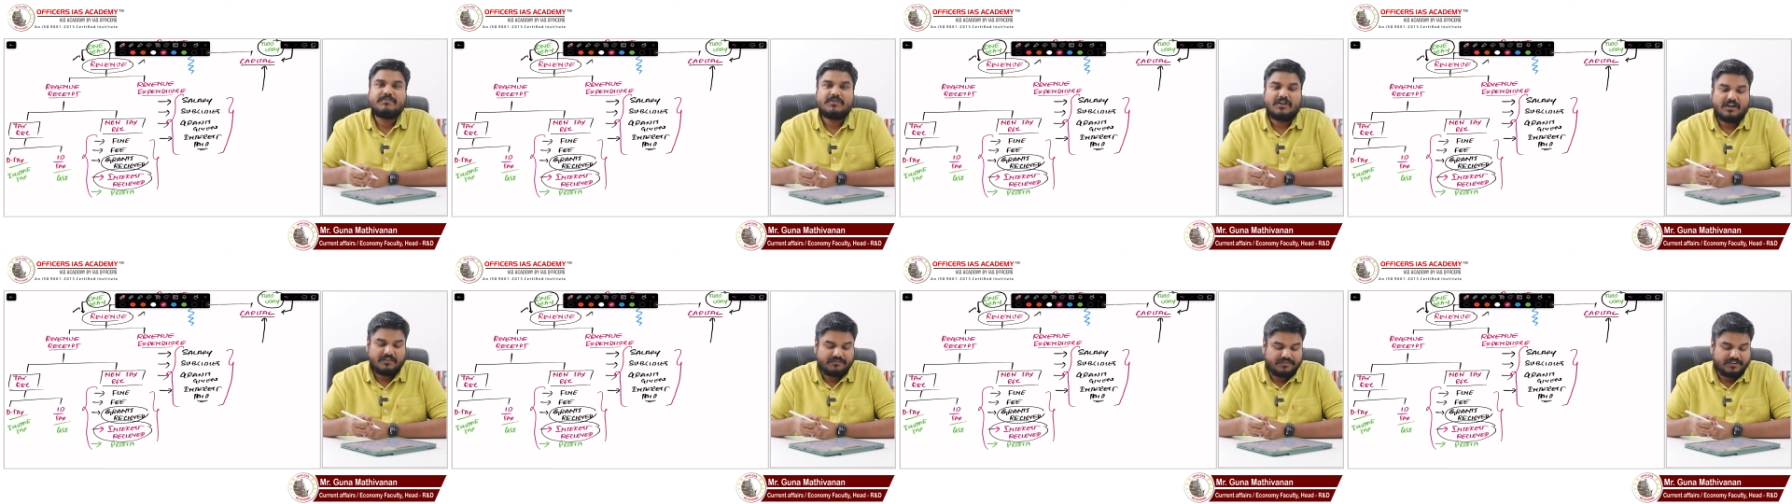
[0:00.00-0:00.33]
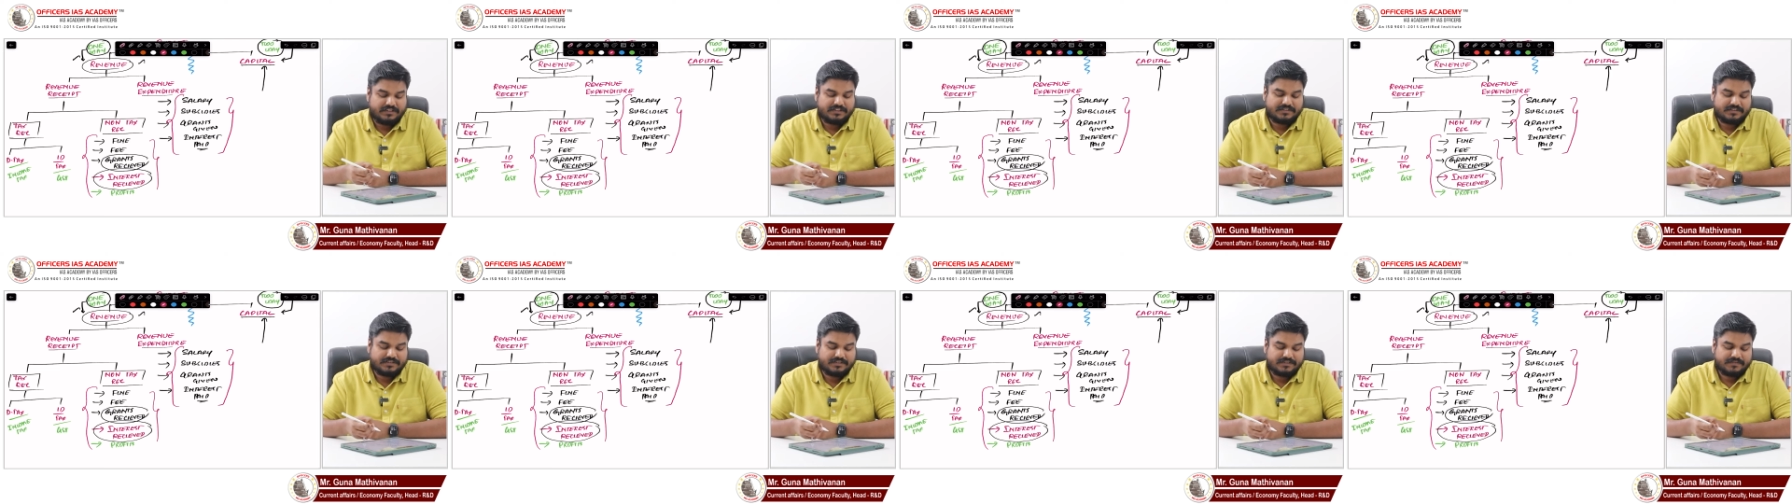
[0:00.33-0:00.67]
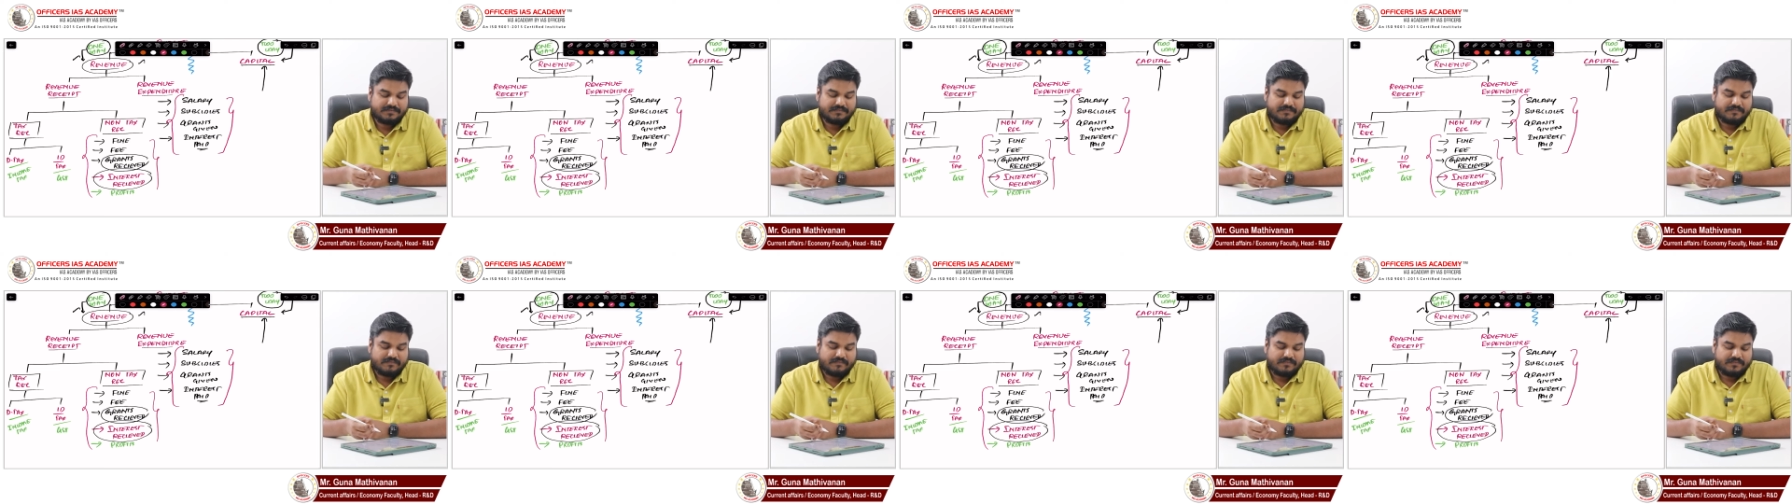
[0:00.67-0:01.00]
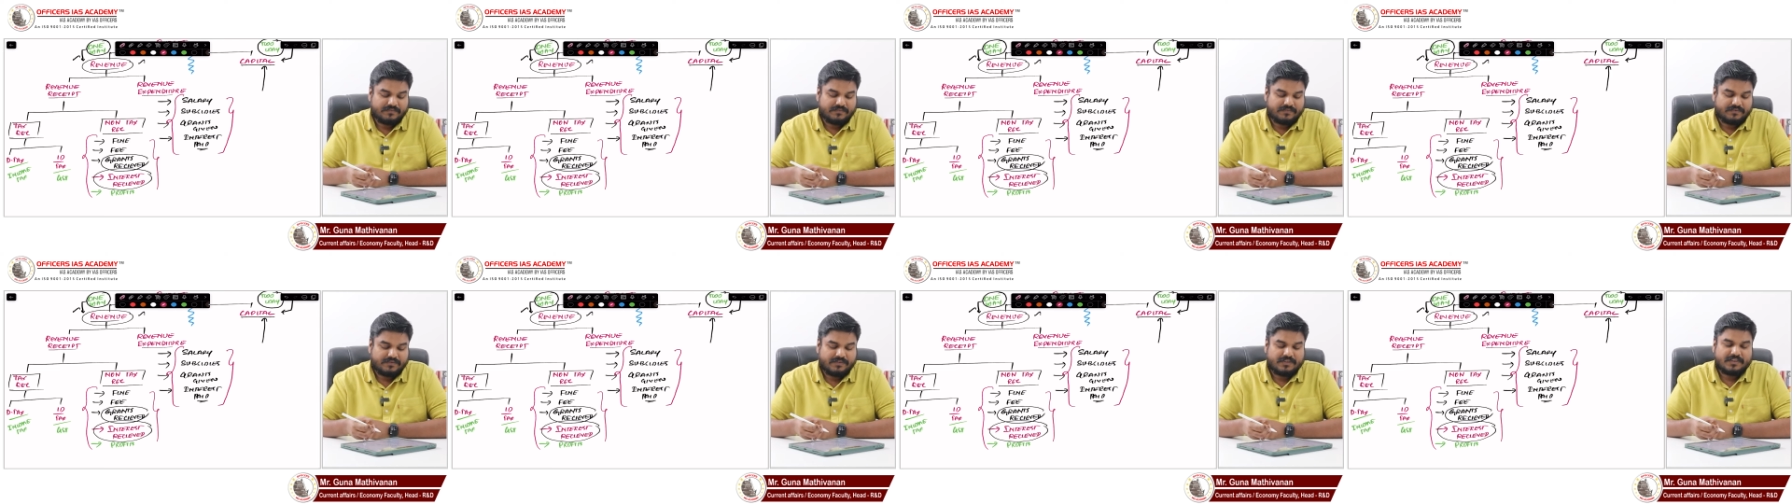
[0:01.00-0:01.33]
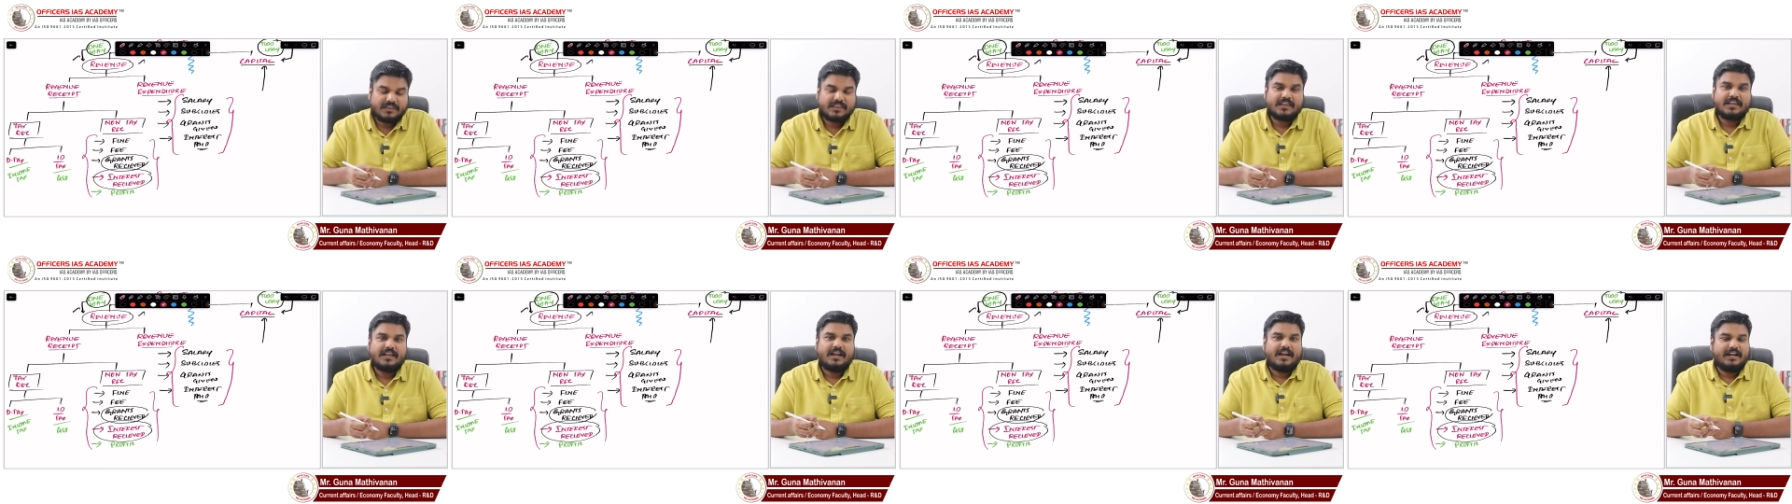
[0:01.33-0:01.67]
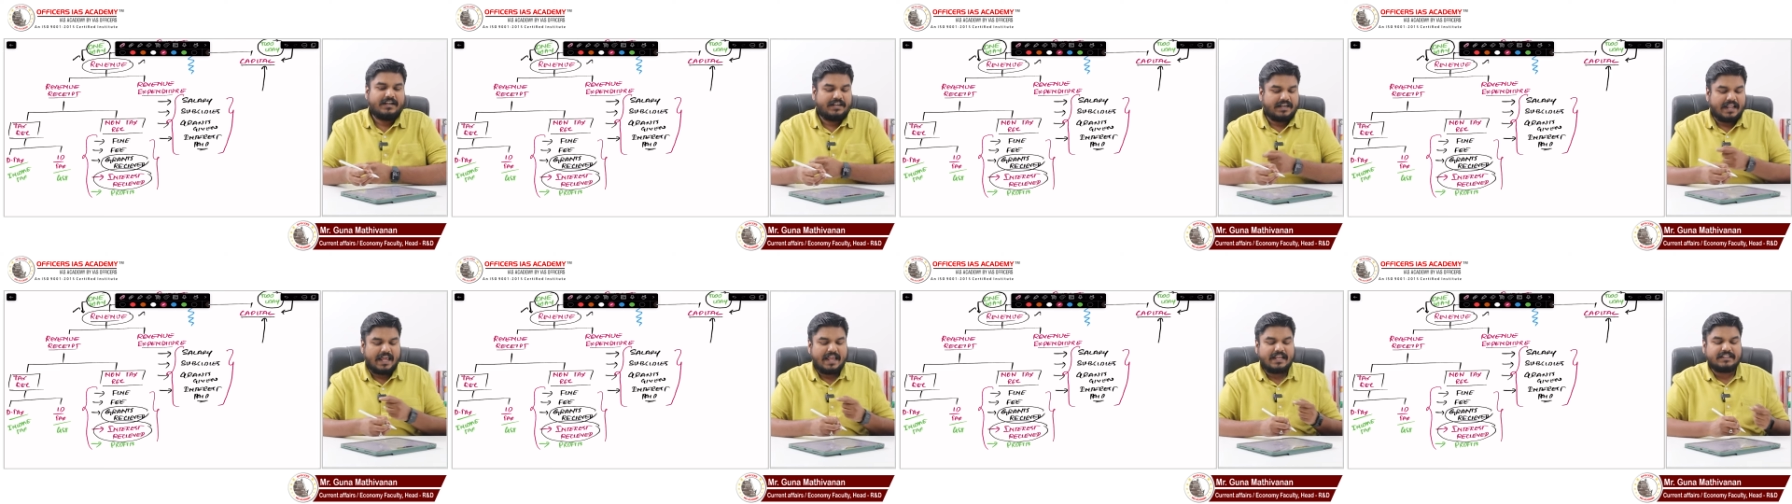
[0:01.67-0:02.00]
profits
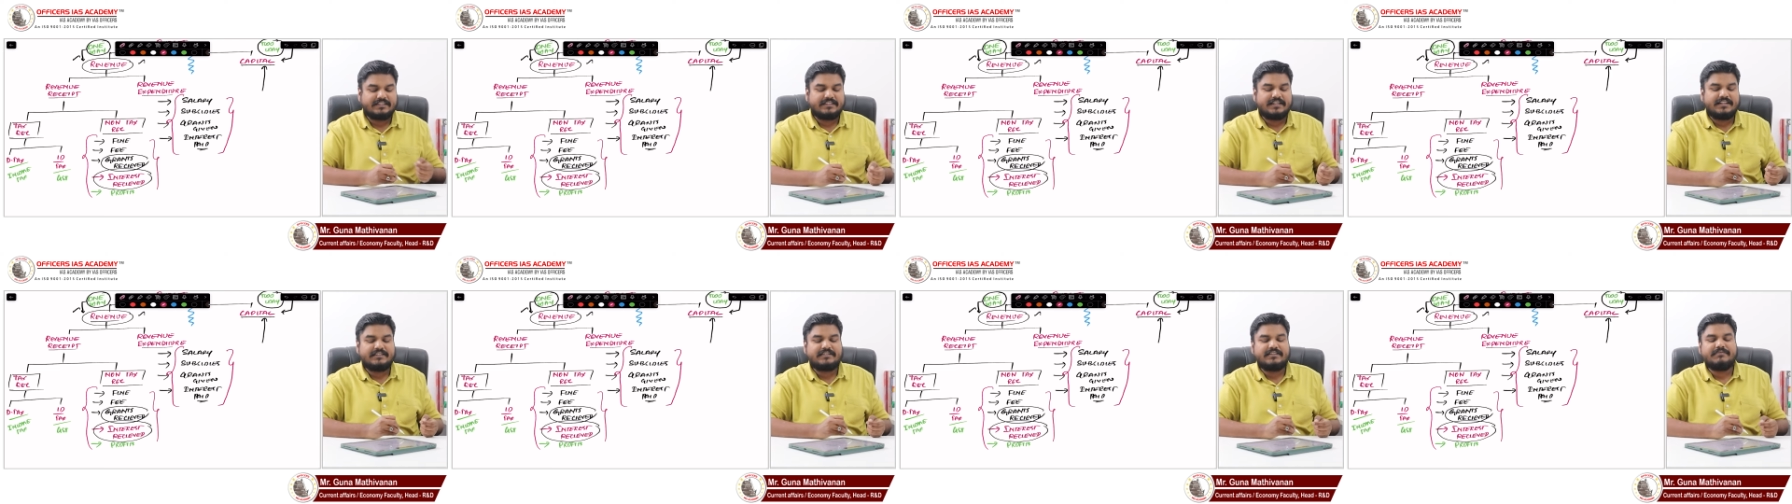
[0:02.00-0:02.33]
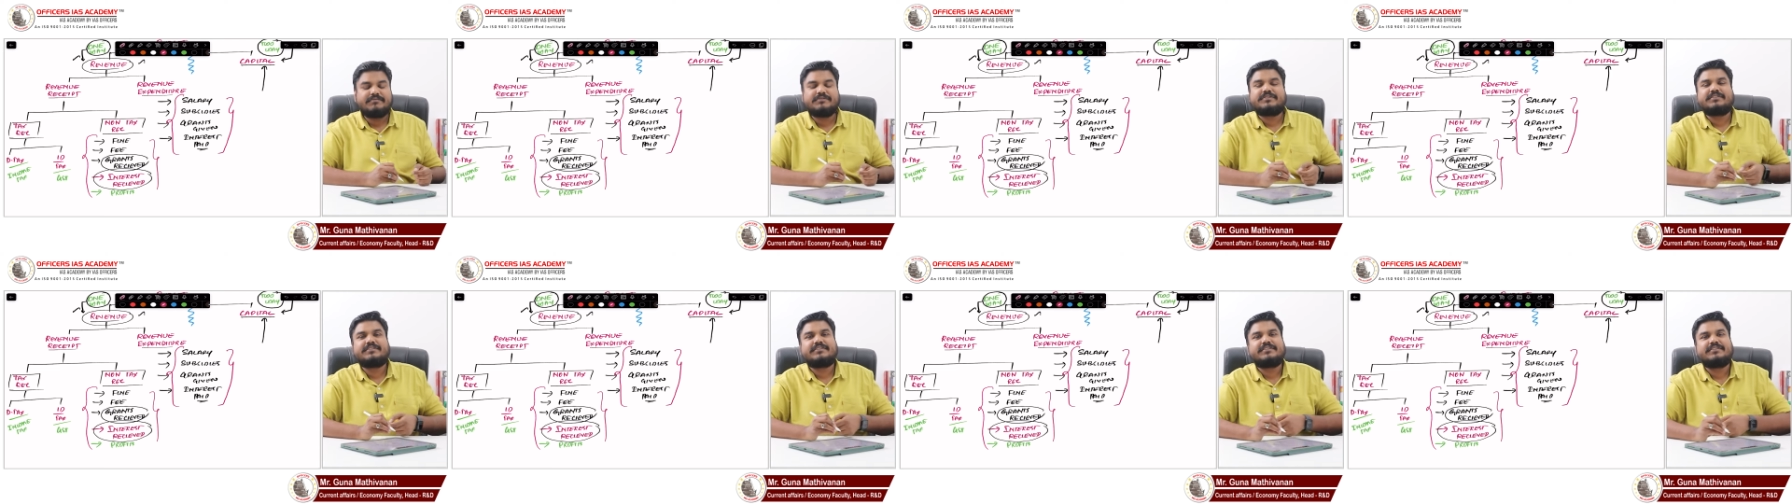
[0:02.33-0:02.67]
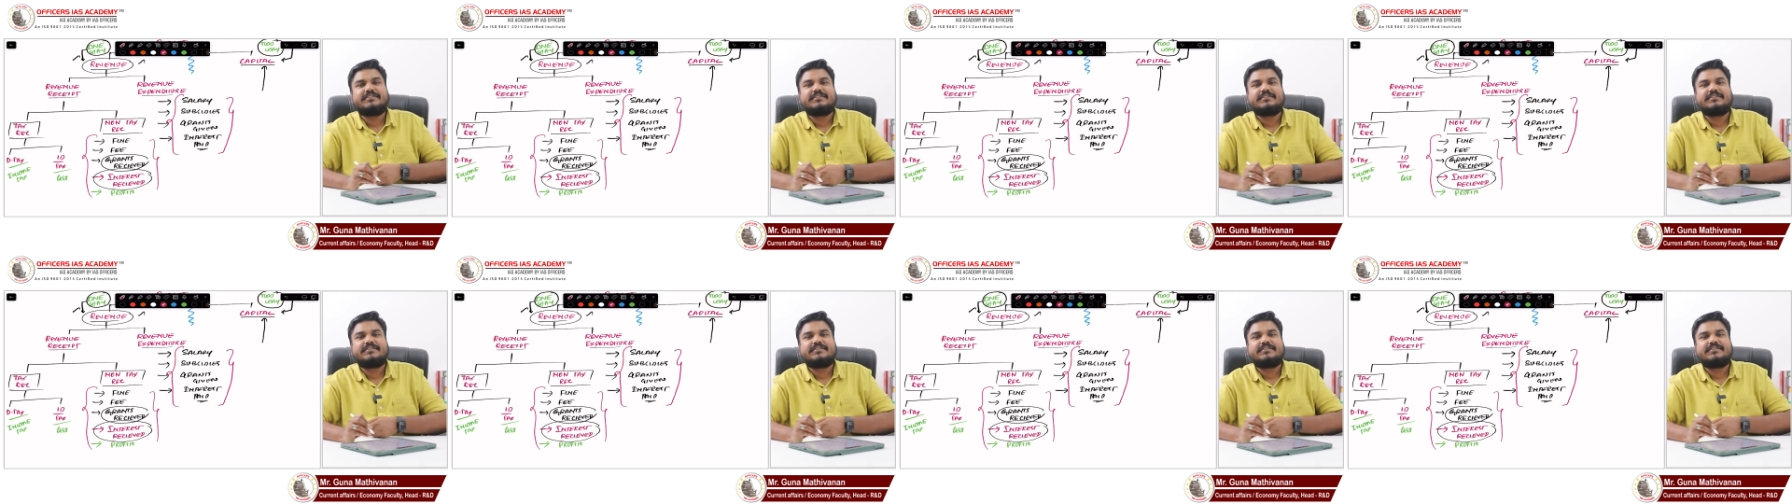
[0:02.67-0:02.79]
and tax receipts.